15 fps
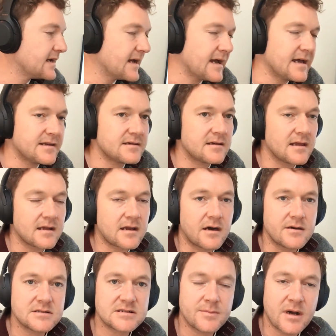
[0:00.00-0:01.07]
And
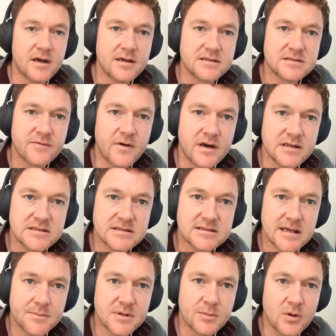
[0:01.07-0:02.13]
currency markets are very
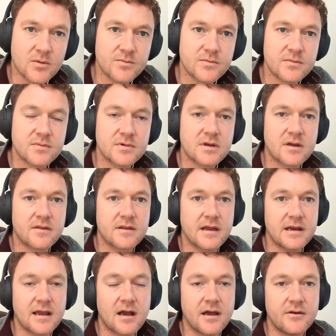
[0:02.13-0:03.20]
susceptible to
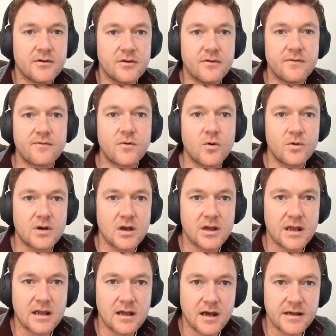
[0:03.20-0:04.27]
any kind of
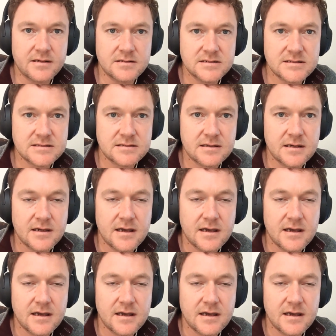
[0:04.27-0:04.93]
forward-looking guidance.